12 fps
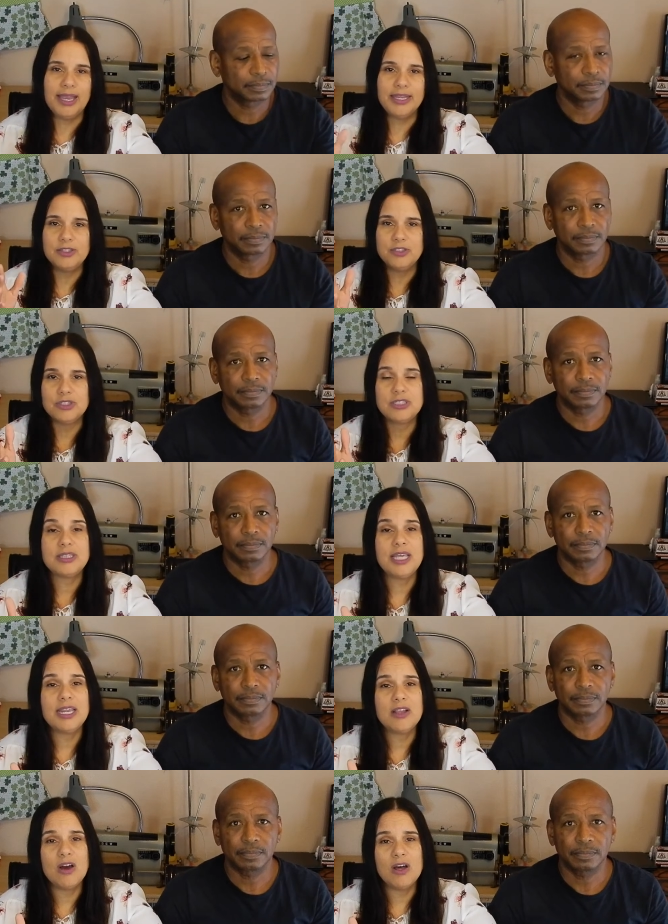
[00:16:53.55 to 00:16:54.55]
Speaker 1: and to just
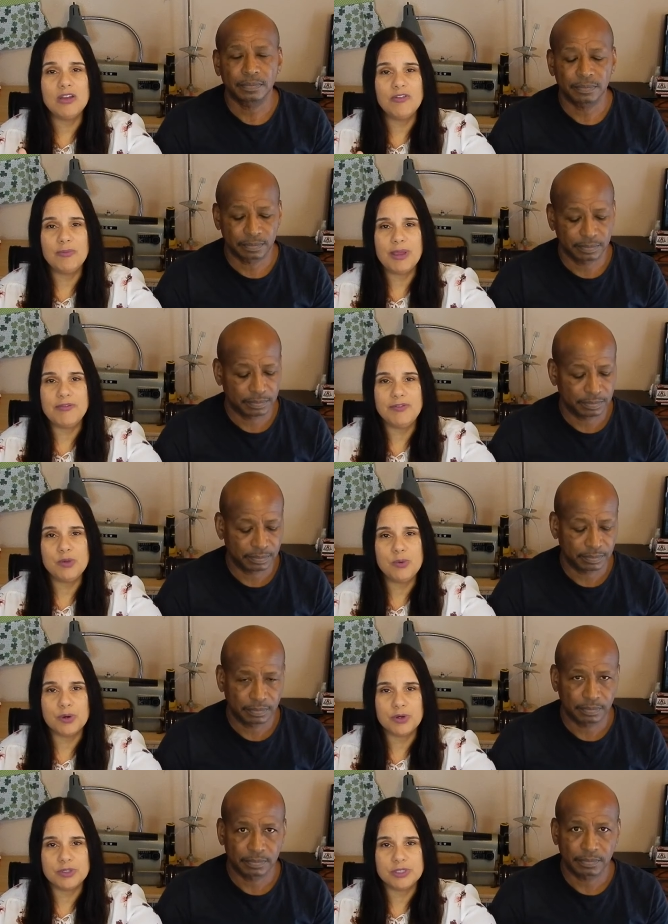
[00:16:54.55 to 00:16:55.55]
thank all of my
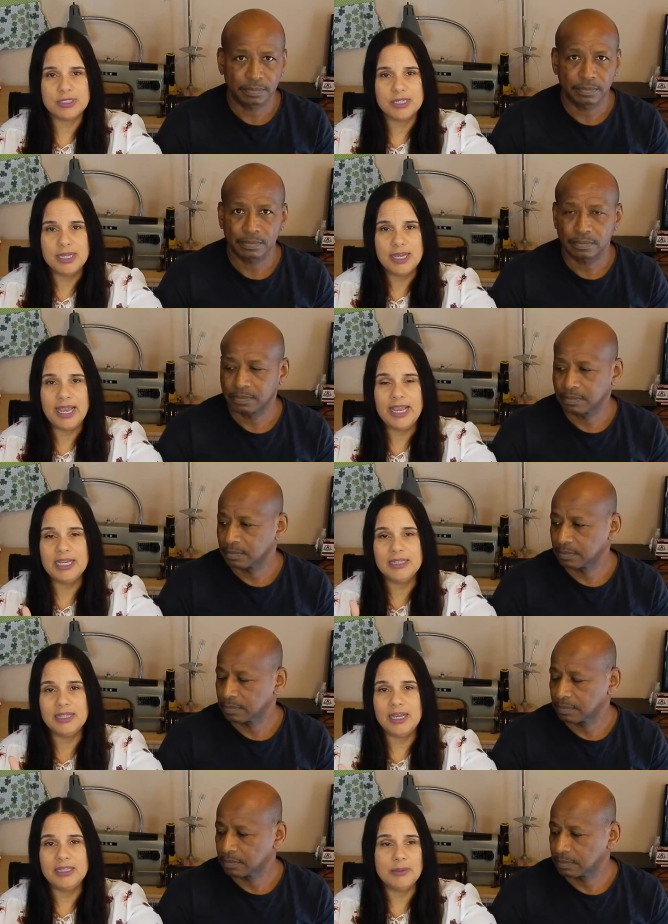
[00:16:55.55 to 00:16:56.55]
viewers
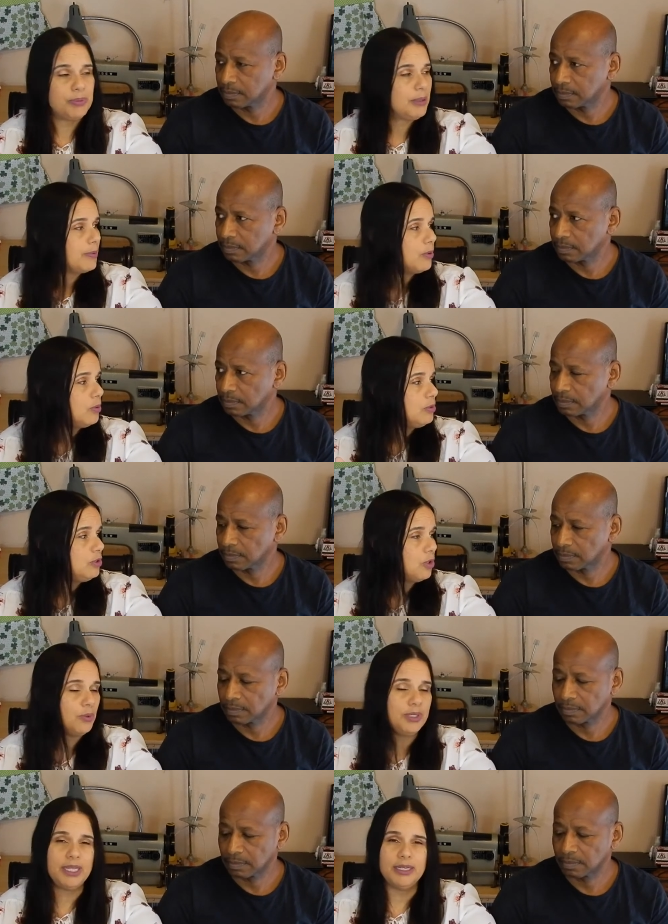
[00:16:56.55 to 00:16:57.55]
and uh, the people who
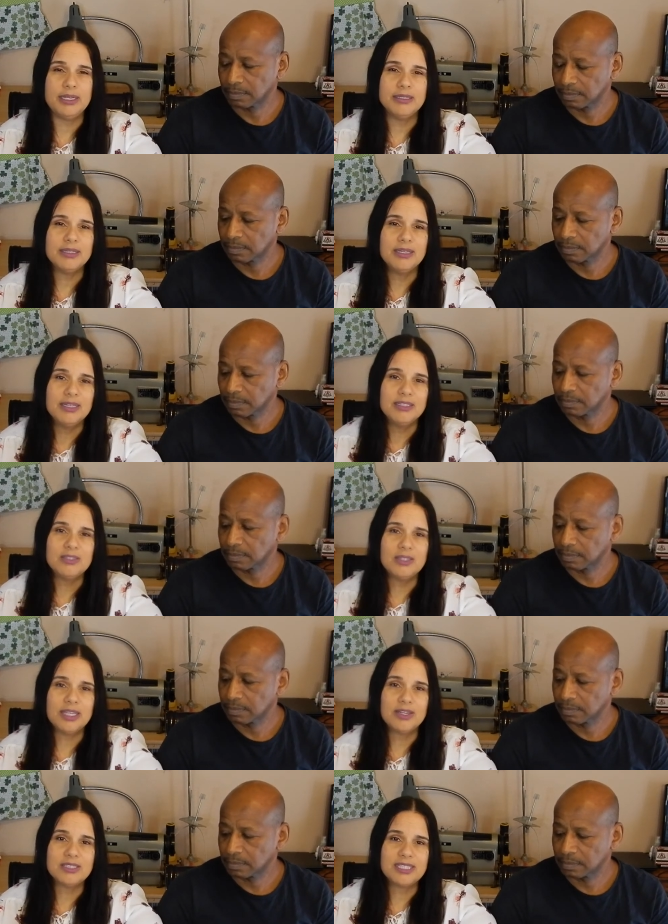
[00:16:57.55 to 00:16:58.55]
donated
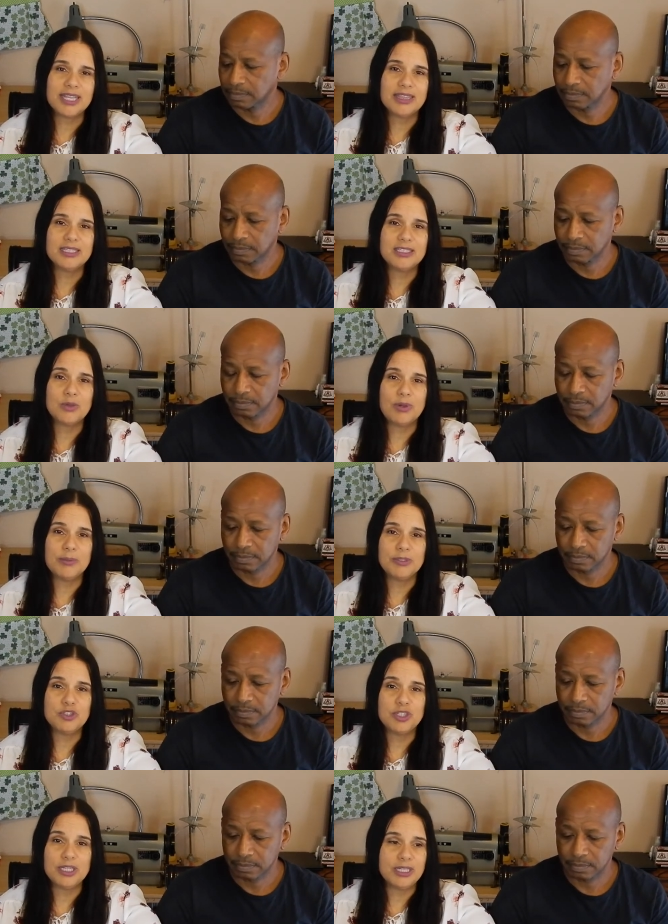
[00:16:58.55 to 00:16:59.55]
to let us get this sewing
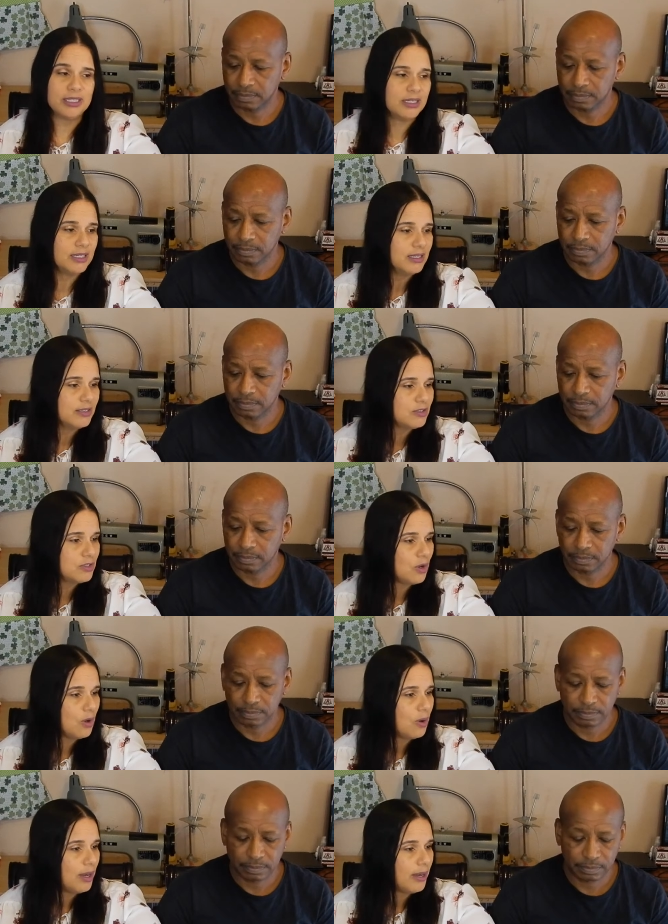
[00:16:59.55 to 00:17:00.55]
machine.
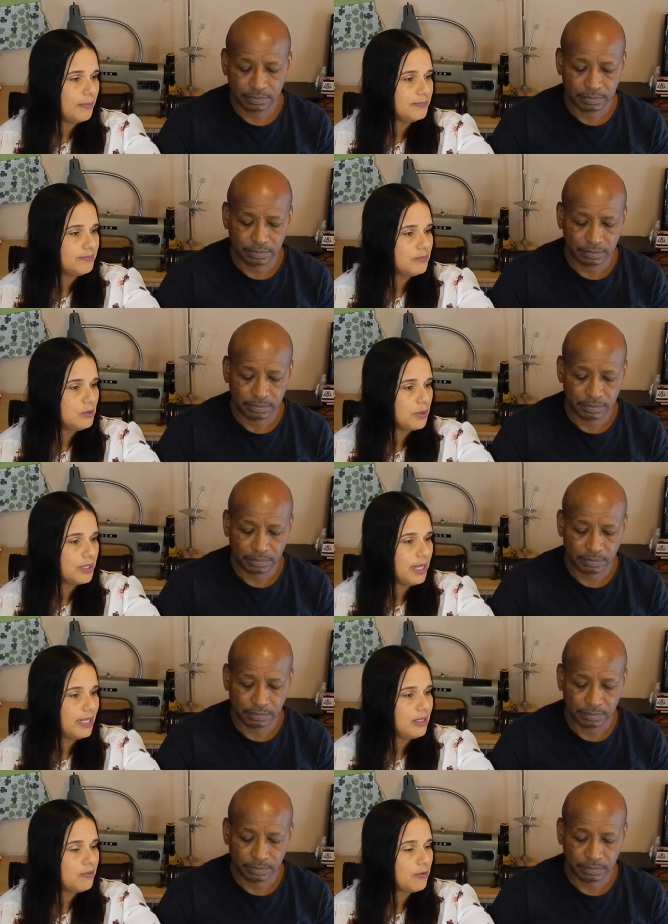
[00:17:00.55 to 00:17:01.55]
So um, you want
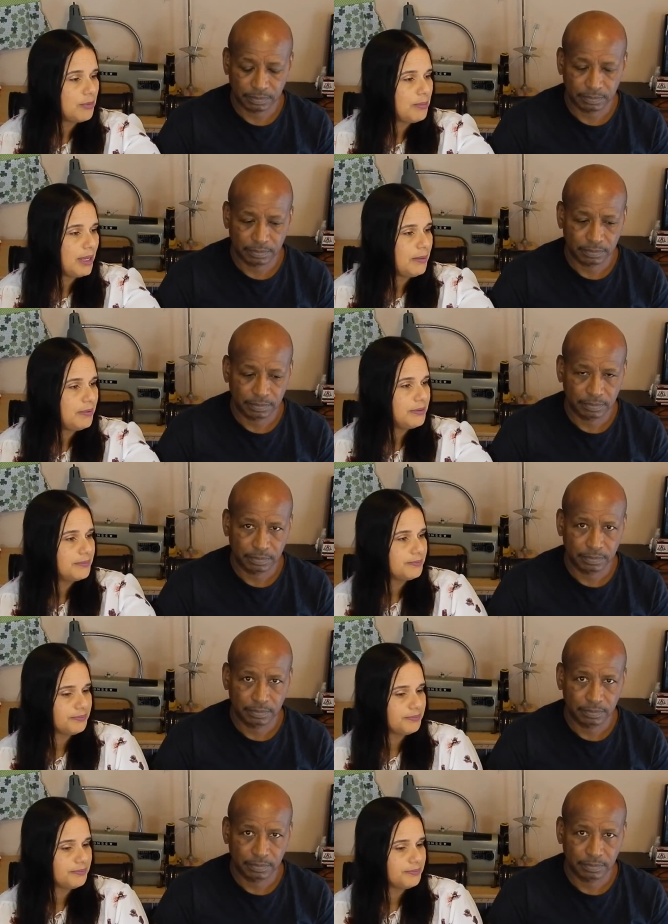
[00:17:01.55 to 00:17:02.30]
to end it for me, babe?